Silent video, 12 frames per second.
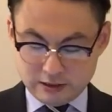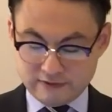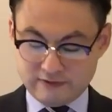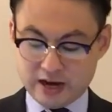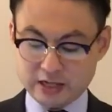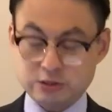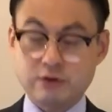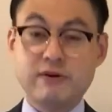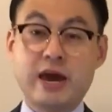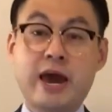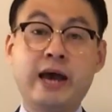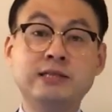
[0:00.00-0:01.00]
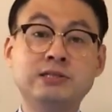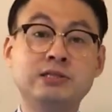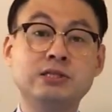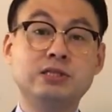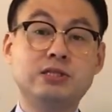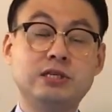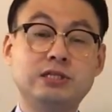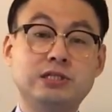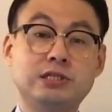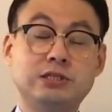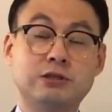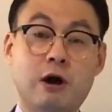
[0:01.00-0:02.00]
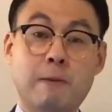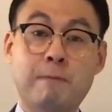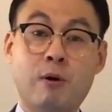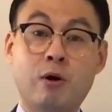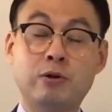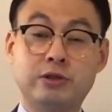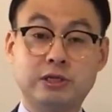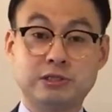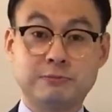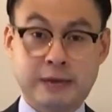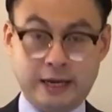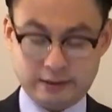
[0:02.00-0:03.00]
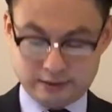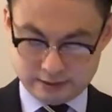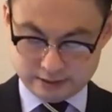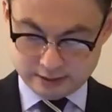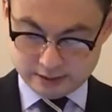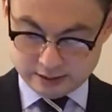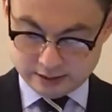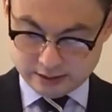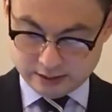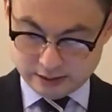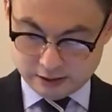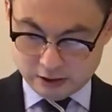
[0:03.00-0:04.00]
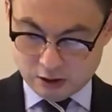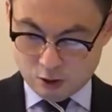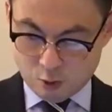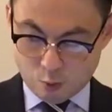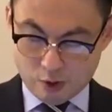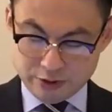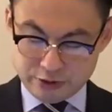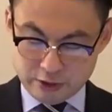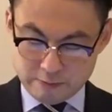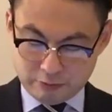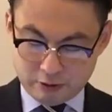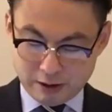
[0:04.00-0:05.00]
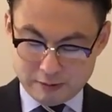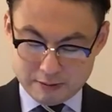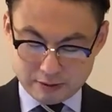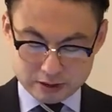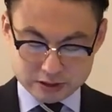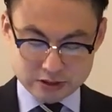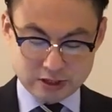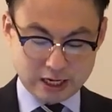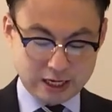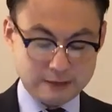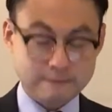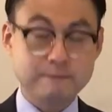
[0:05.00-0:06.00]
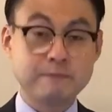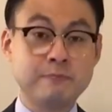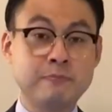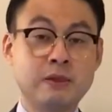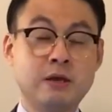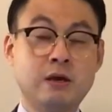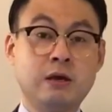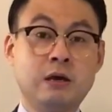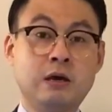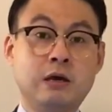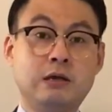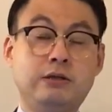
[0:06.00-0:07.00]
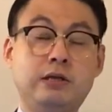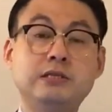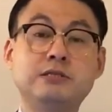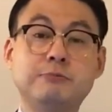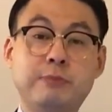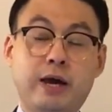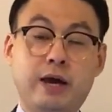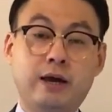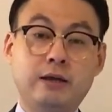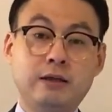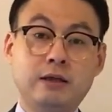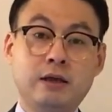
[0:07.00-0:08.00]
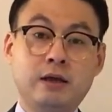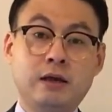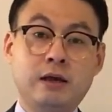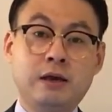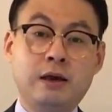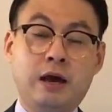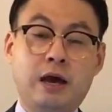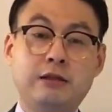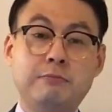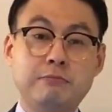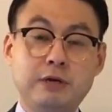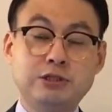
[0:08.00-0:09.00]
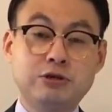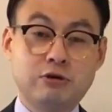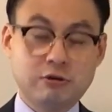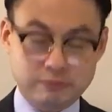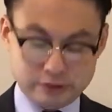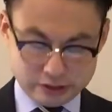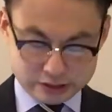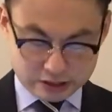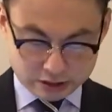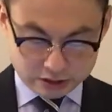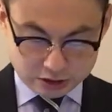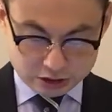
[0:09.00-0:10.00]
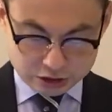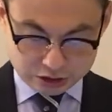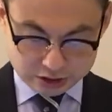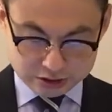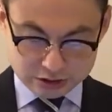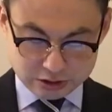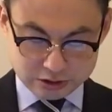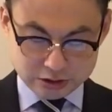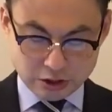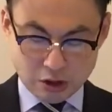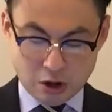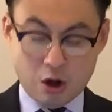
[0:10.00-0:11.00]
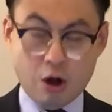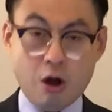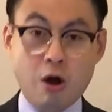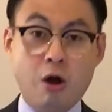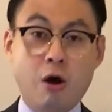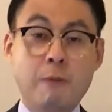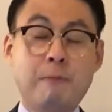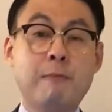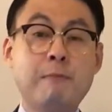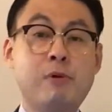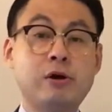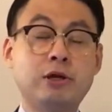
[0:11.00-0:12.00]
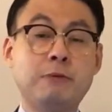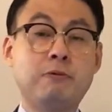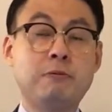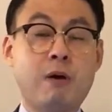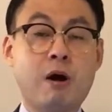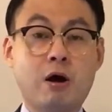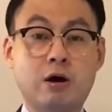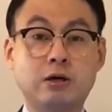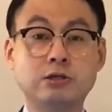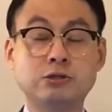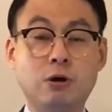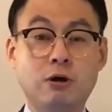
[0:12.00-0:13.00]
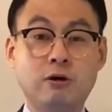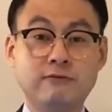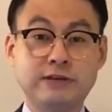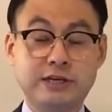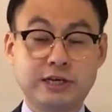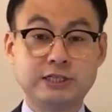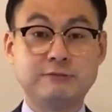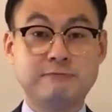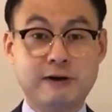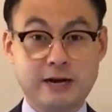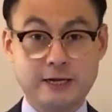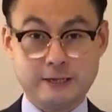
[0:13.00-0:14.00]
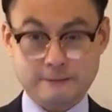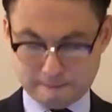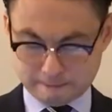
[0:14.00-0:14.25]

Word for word: effect of Hansen's disease upon this man. One thing probable is that this man had miserable conditions upon multiple parts of his body.